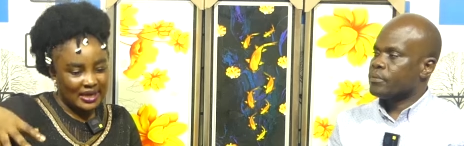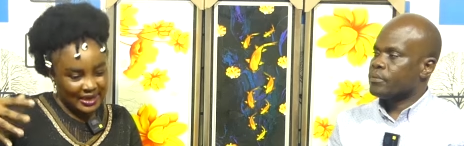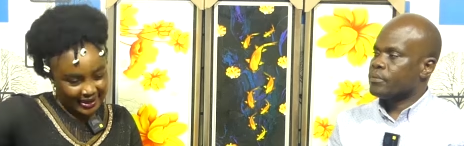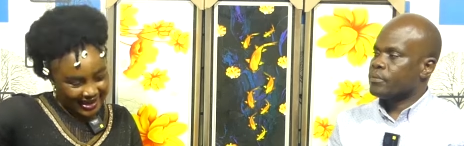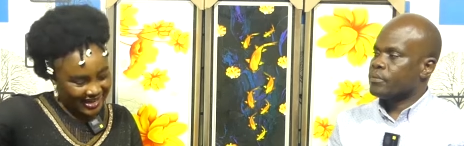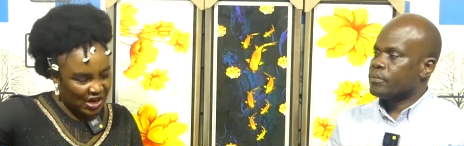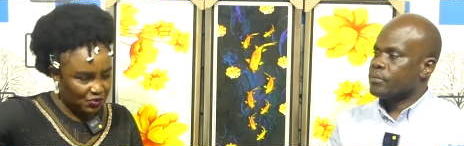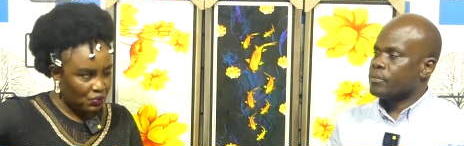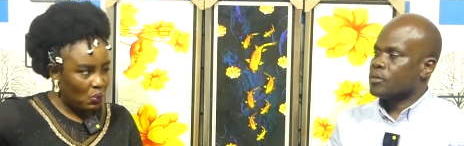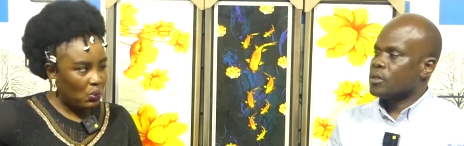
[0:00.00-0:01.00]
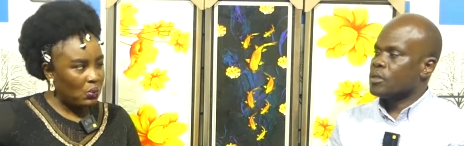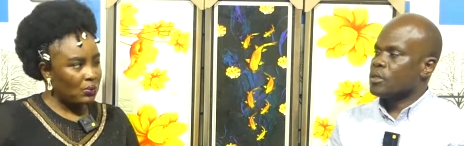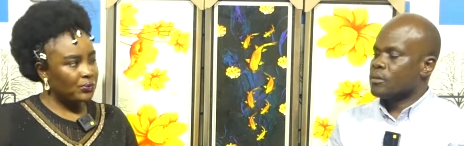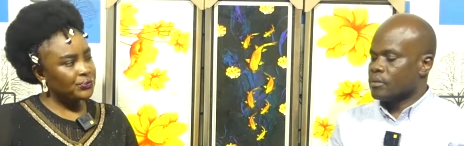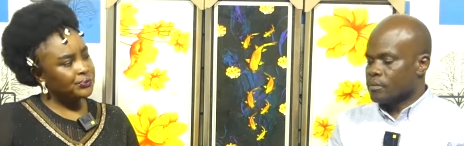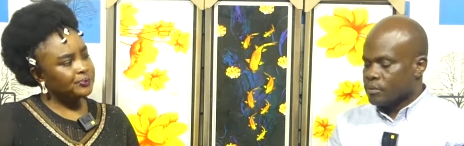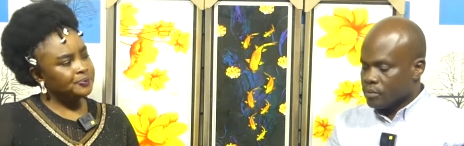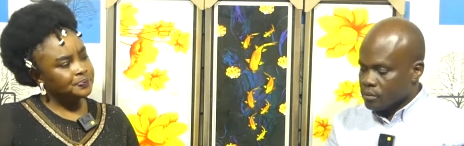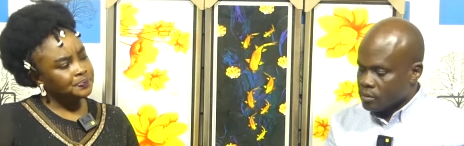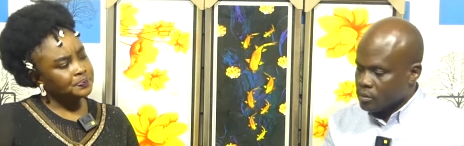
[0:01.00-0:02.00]
Speaker 1: na ye Ghana fo ho
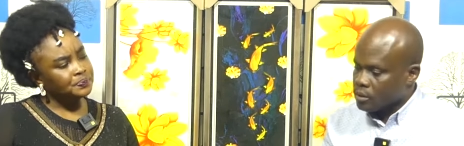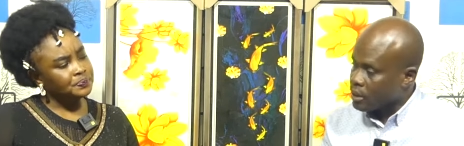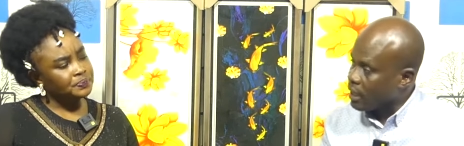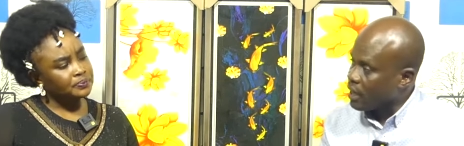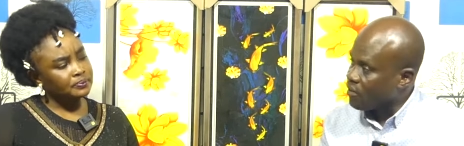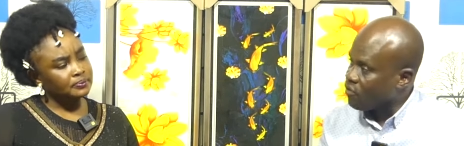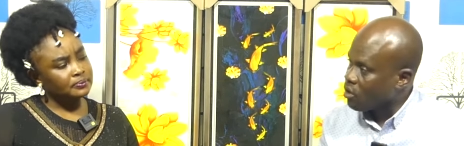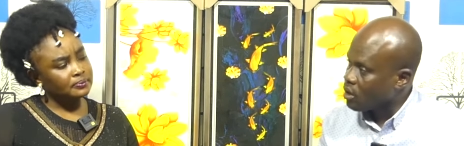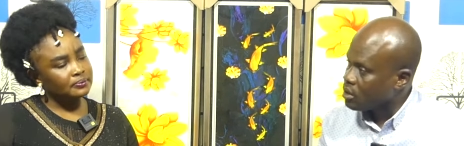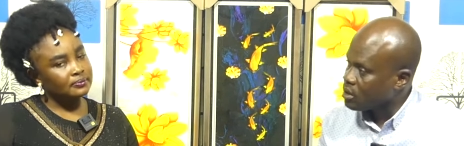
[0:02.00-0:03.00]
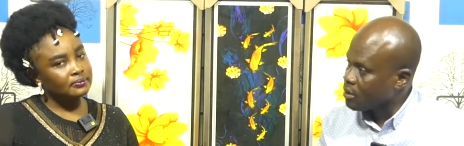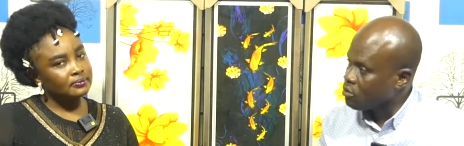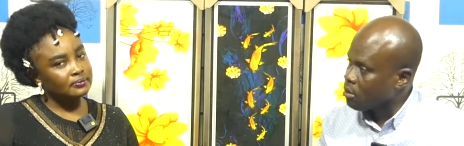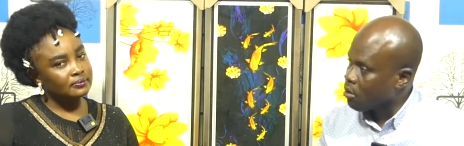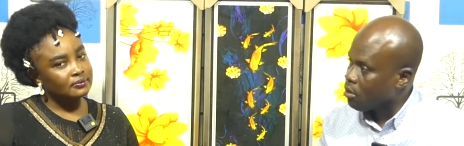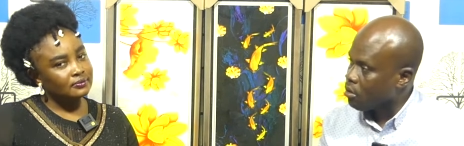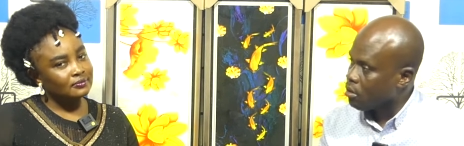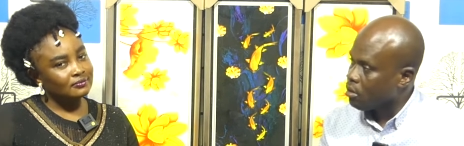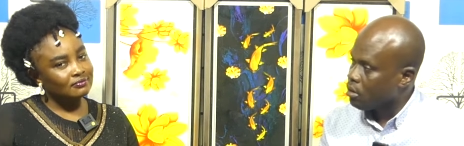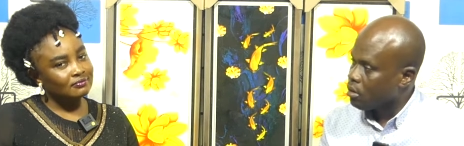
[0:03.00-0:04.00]
Speaker 2: ne Ghana fo se be hun mo bo
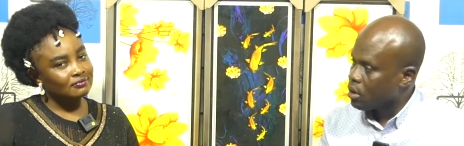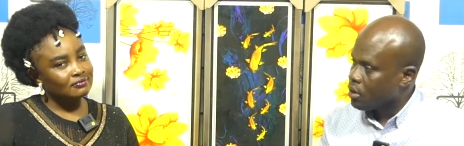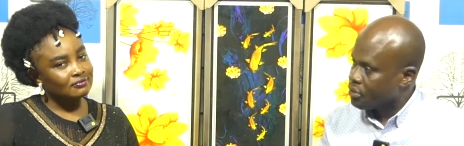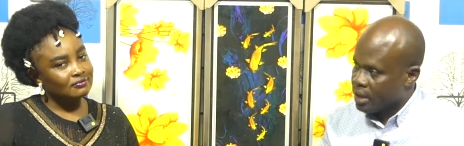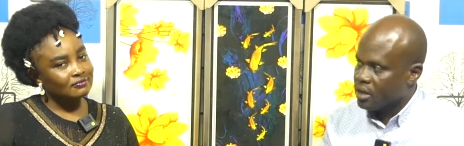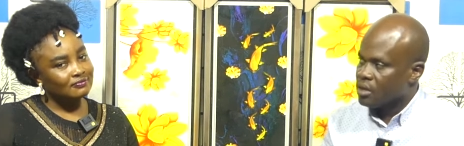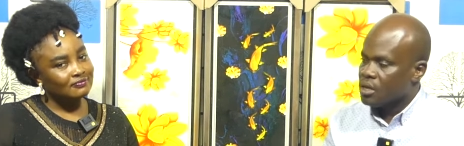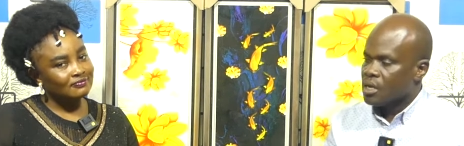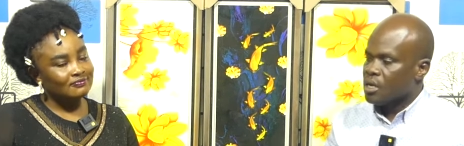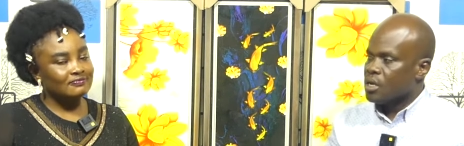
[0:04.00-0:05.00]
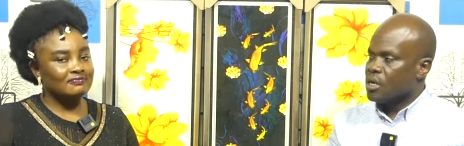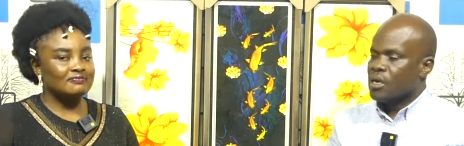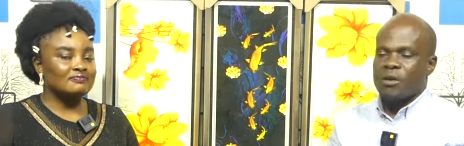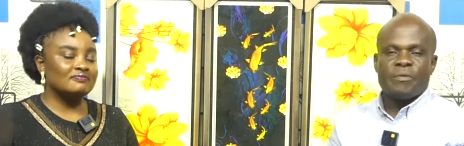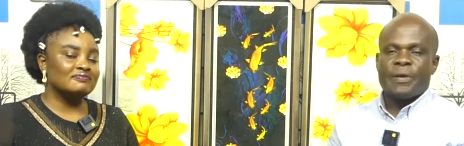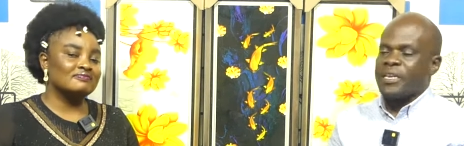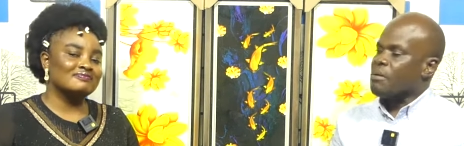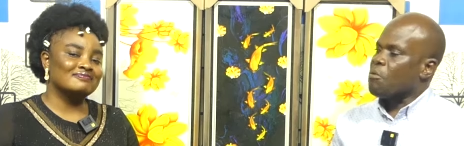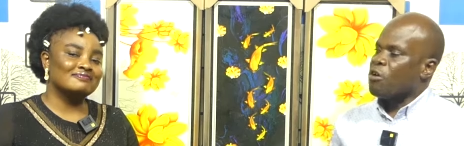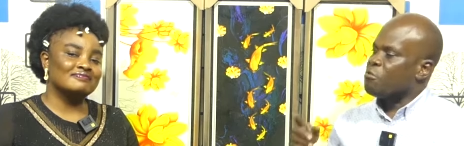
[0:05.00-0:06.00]
hwe ene
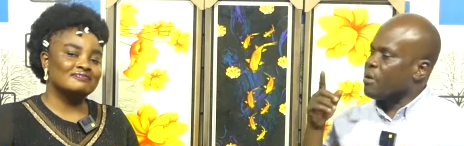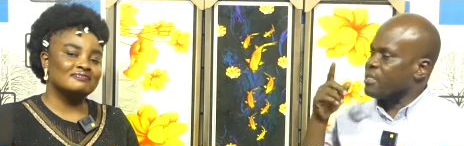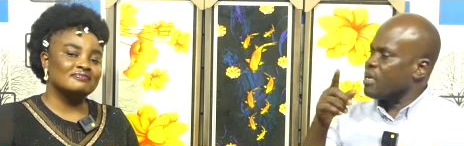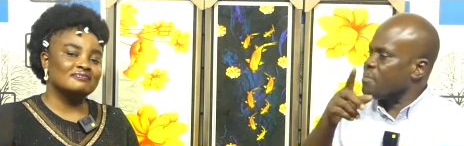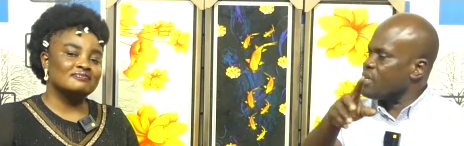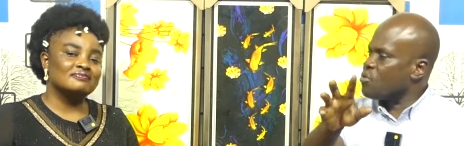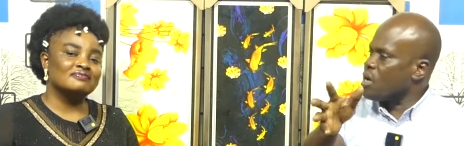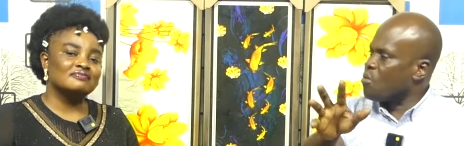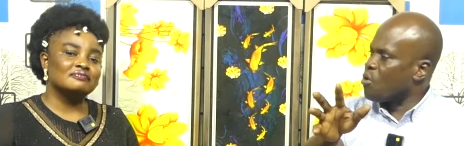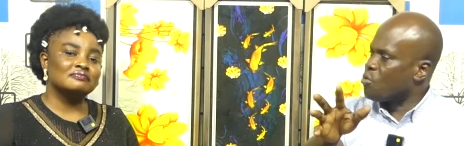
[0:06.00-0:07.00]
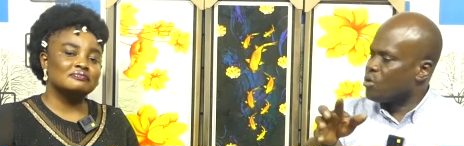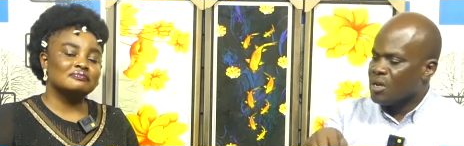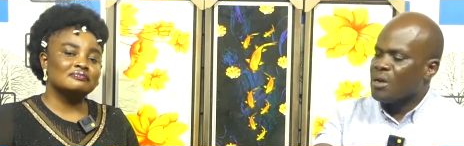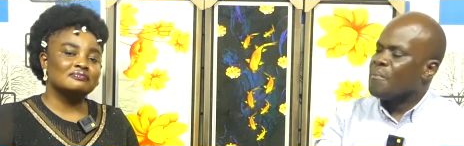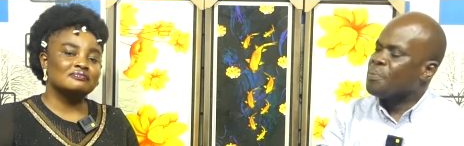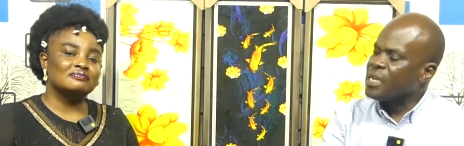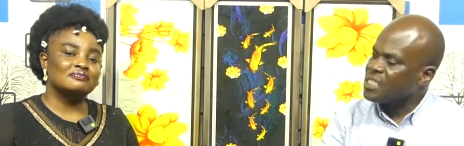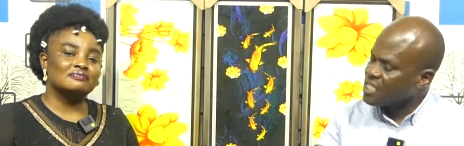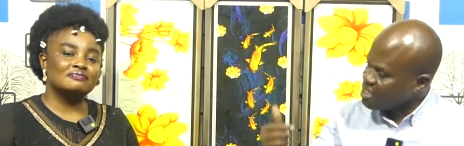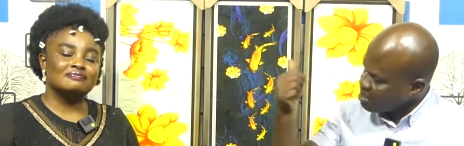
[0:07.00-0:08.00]
me bo no ma nya bi ni we mo
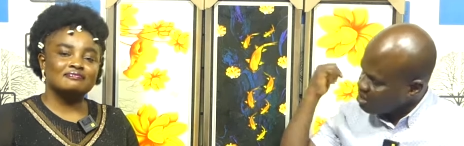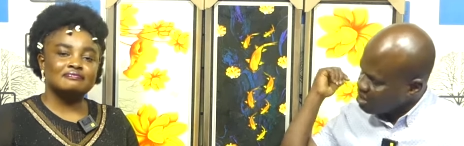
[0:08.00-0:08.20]
prison